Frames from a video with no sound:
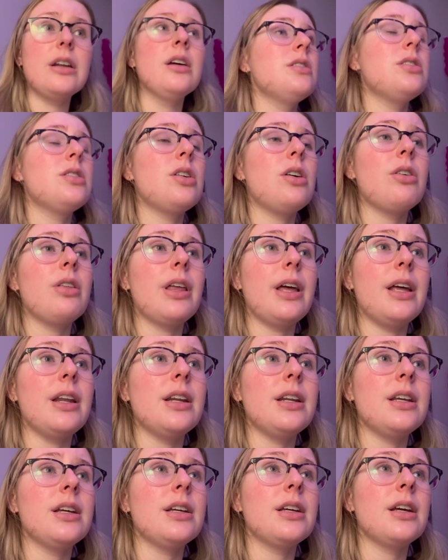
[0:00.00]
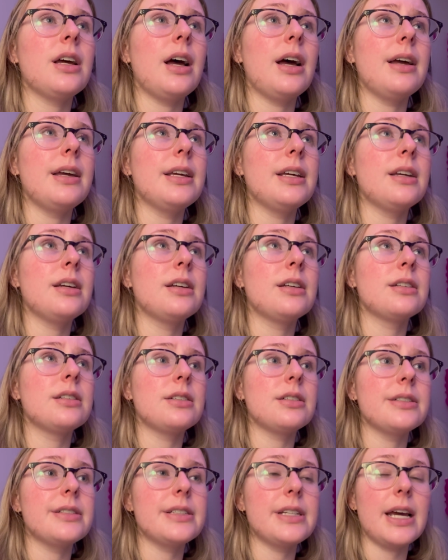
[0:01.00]
So then I
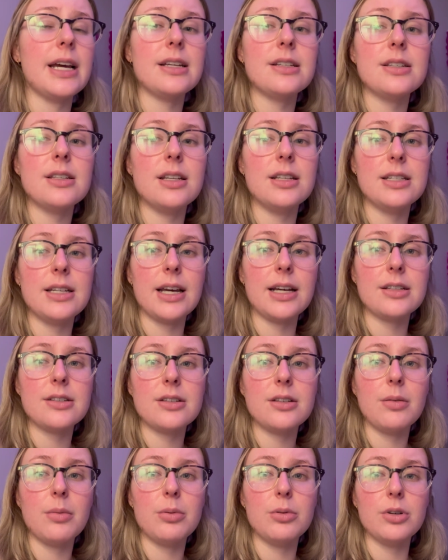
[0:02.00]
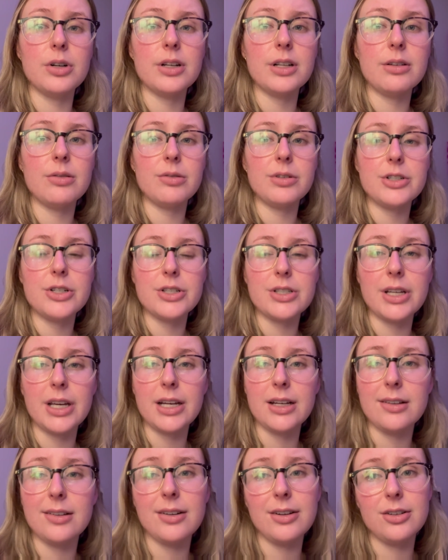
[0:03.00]
text the tech support, which is like
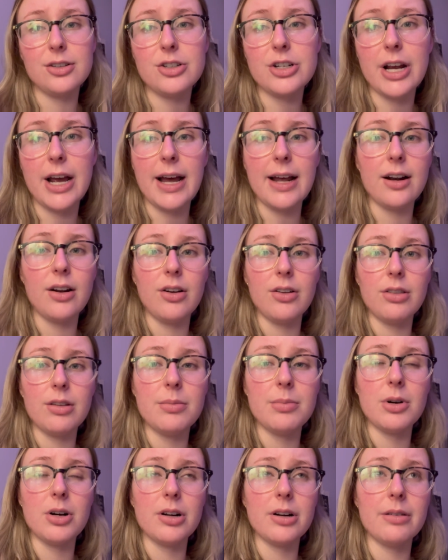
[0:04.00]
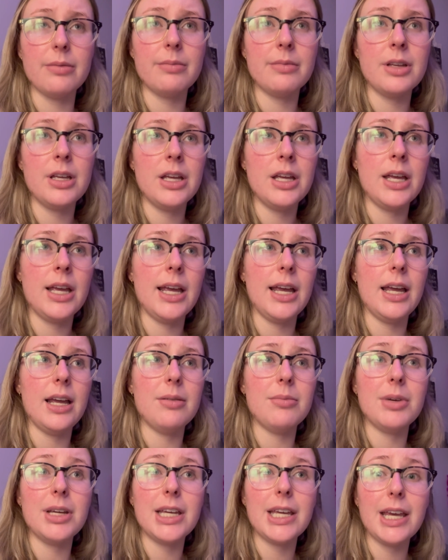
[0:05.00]
a little chat on the bottom. I'm
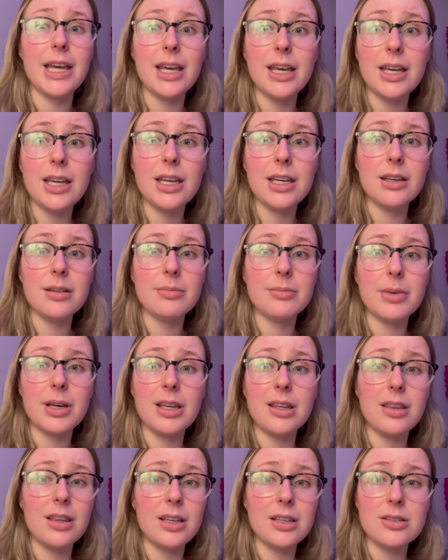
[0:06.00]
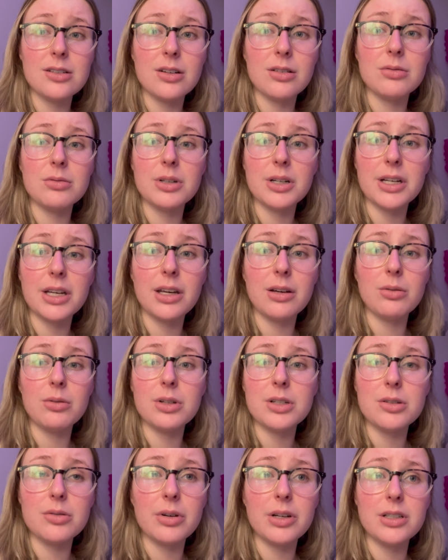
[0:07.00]
like, hey, my thing's not working, what
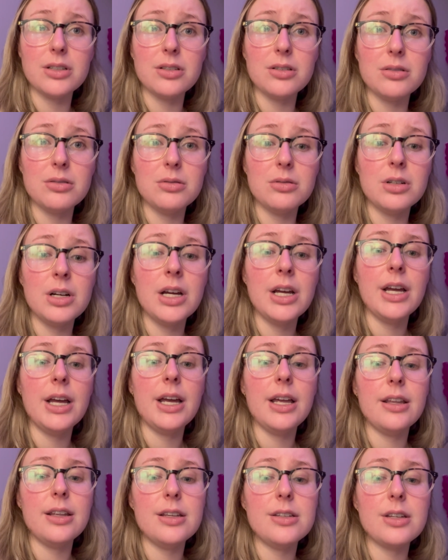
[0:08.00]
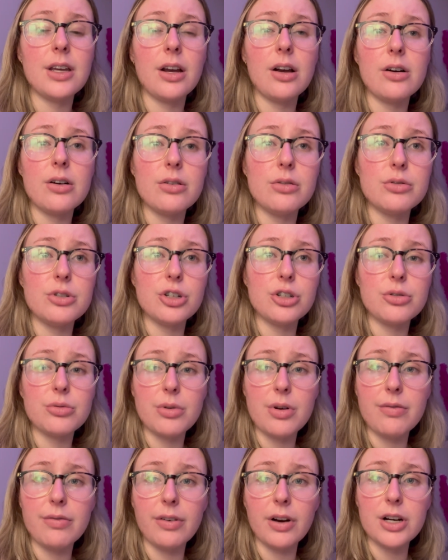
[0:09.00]
do I do? He's like, oh, just
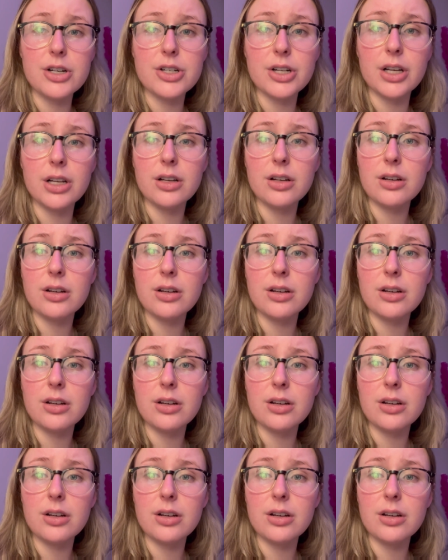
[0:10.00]
refresh it.